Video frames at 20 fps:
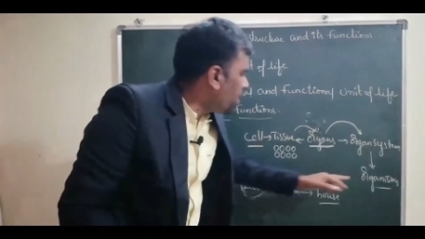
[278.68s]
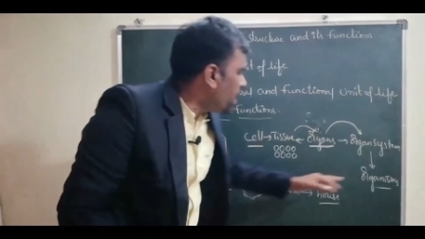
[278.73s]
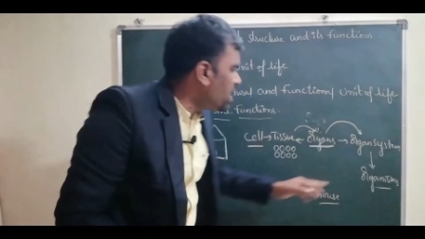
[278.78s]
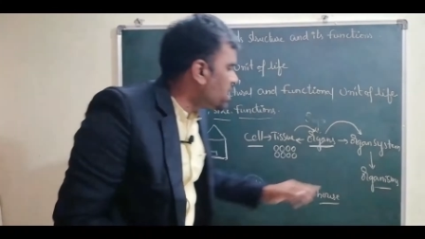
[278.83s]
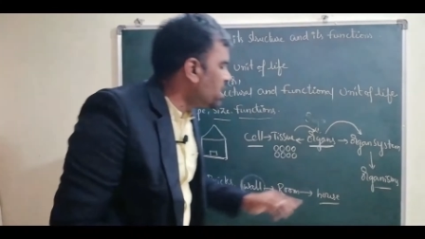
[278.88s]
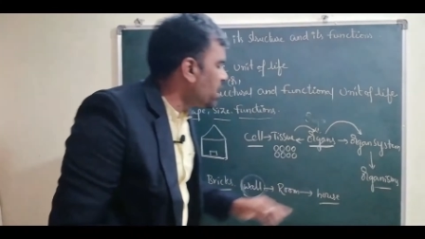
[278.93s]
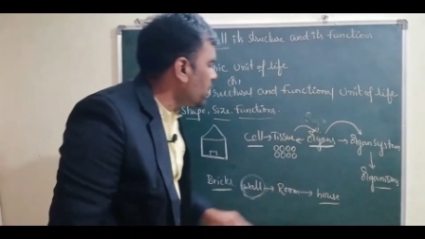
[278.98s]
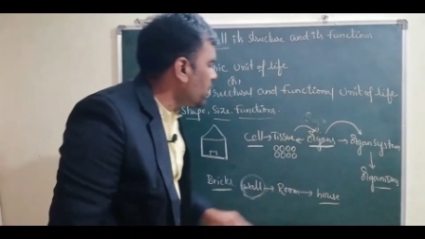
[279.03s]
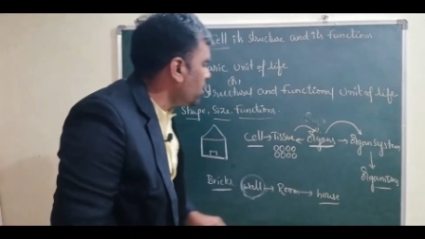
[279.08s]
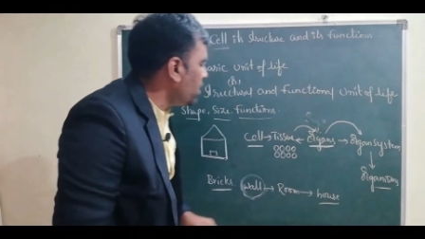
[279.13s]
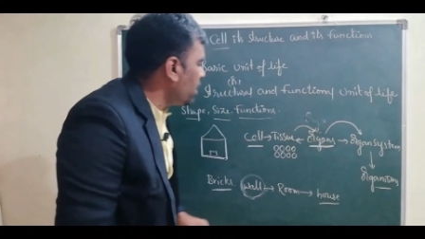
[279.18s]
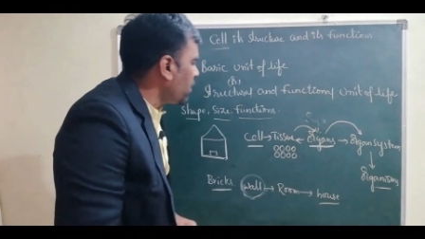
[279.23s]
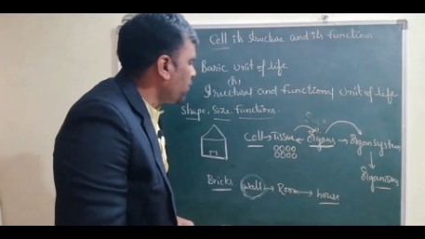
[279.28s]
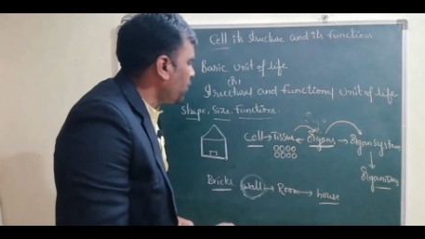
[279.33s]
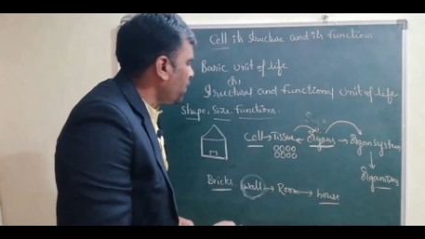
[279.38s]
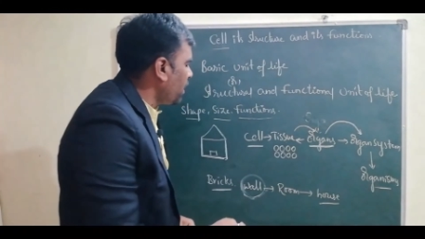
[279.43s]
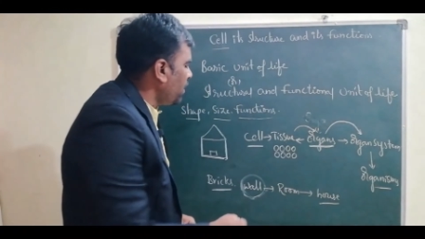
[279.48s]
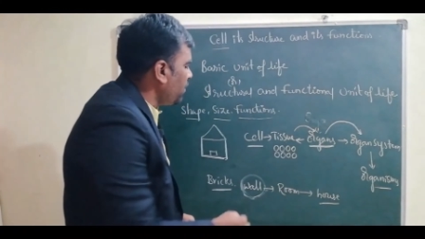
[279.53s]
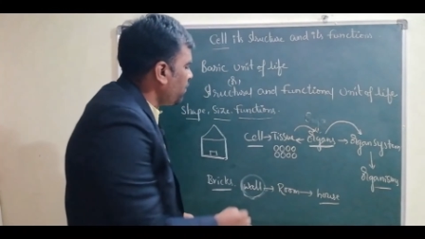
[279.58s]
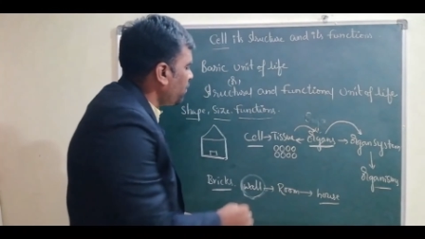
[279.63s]
basic unit
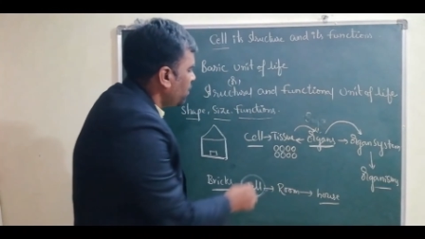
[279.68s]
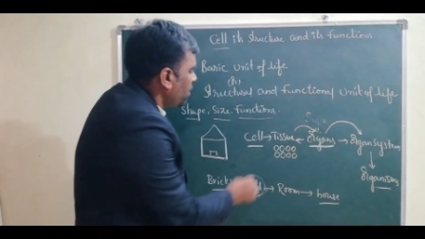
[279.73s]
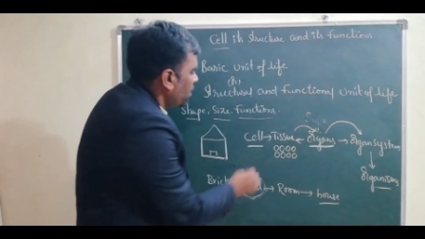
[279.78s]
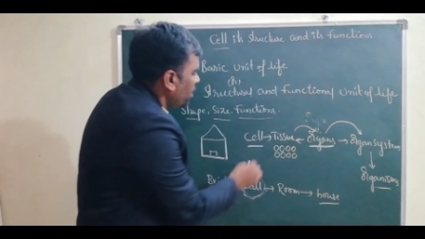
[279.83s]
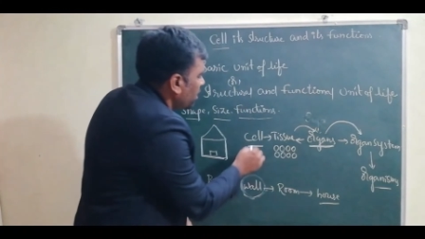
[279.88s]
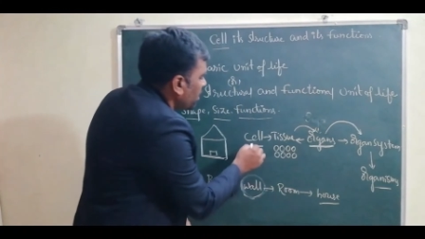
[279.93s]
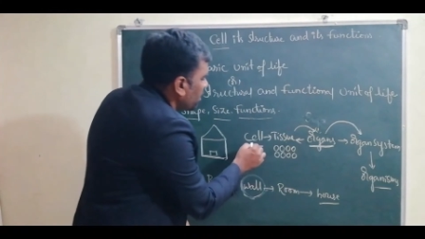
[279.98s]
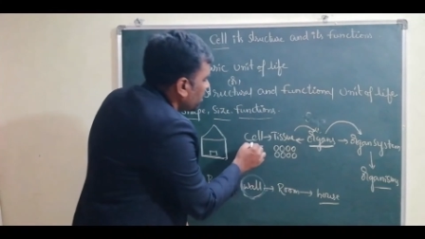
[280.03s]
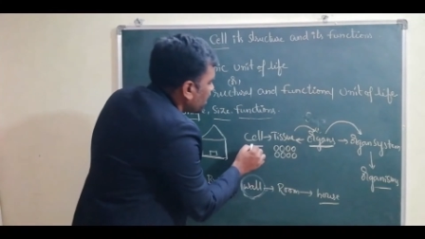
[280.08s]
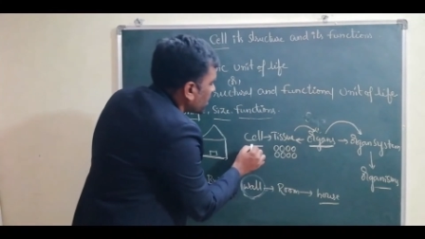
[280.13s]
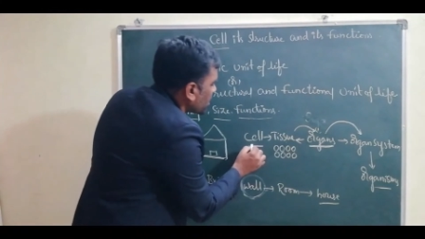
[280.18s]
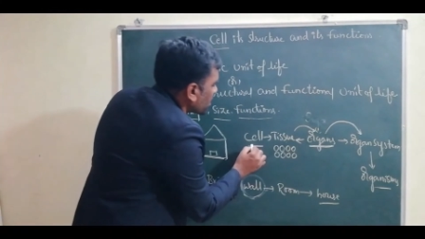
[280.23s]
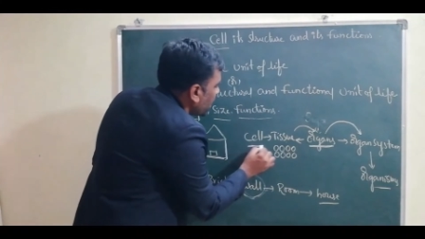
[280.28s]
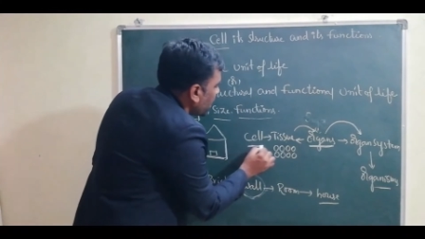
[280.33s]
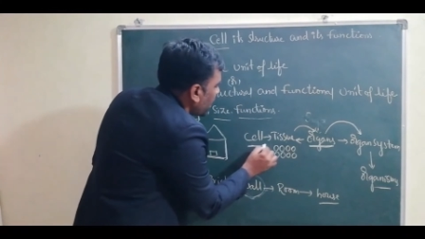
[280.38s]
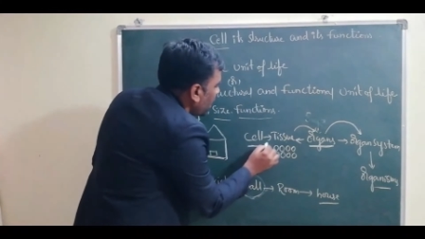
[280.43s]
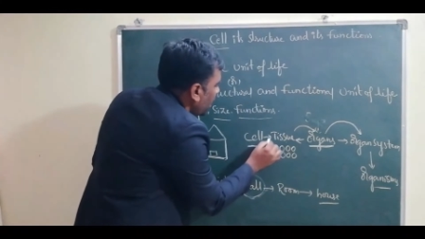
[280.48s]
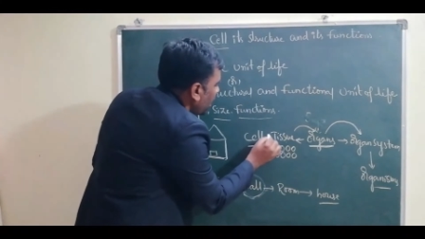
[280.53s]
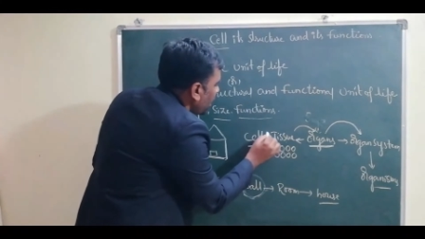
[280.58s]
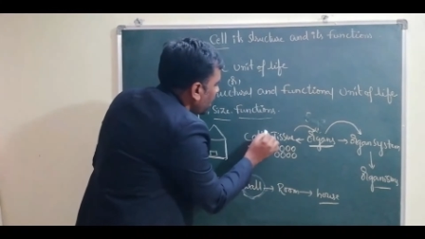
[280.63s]
of life? The
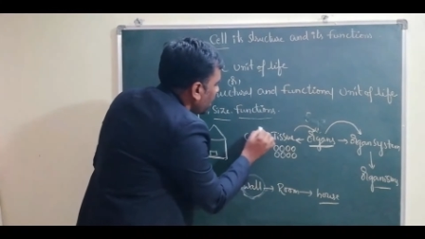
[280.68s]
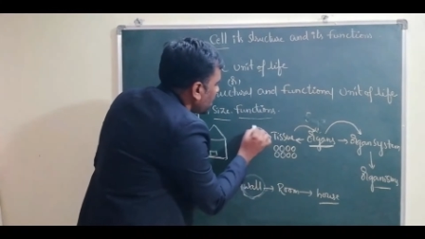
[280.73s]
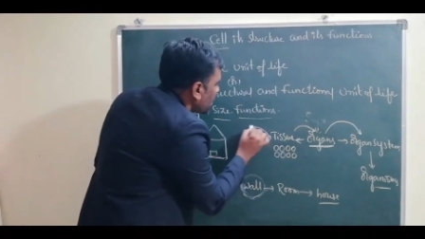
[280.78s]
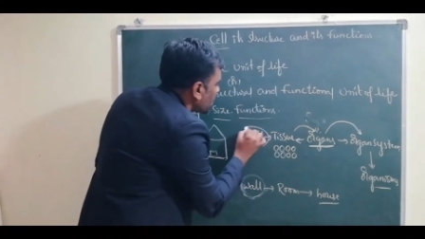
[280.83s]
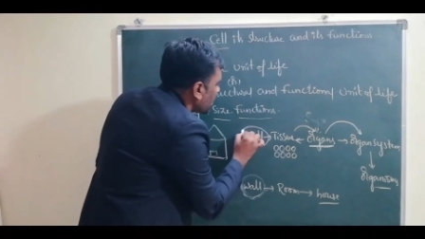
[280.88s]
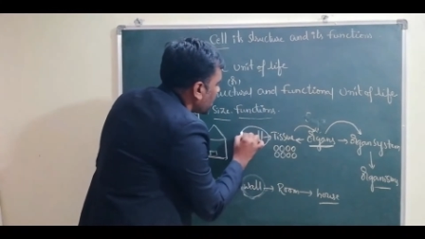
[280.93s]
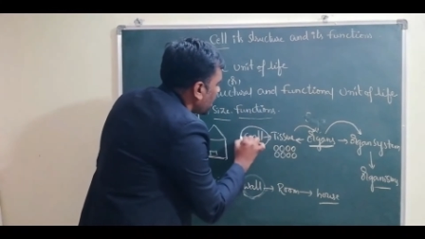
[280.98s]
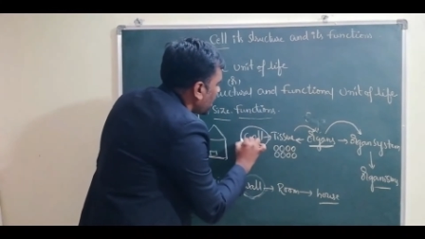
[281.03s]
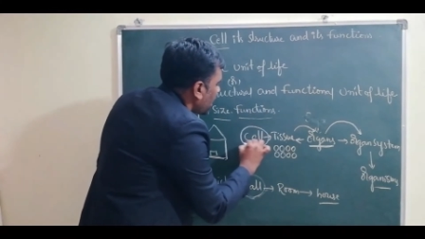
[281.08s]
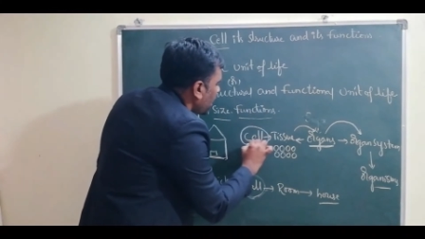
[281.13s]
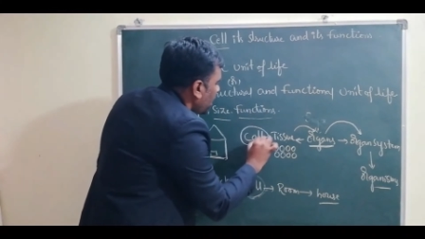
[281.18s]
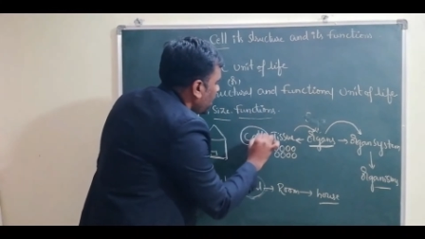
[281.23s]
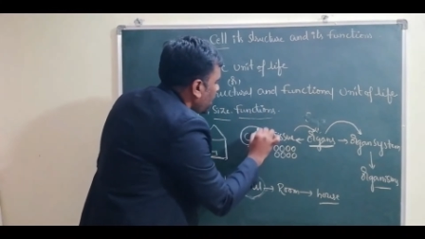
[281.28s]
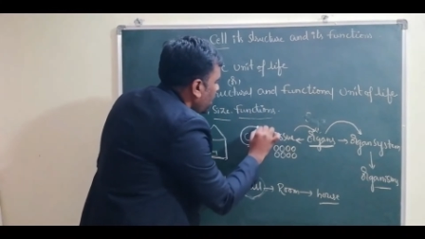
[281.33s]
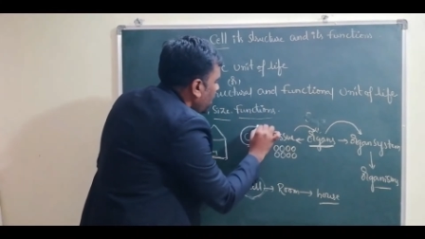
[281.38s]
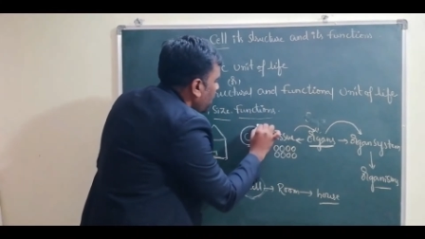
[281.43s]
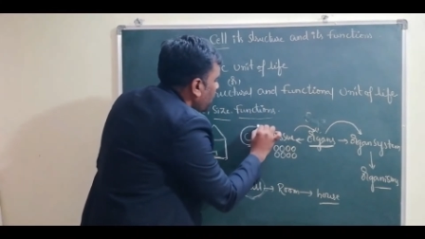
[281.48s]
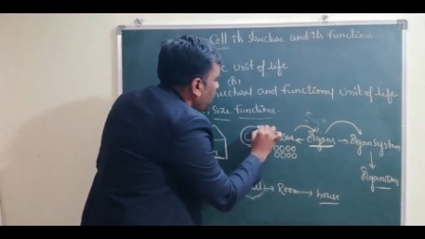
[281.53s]
cell is the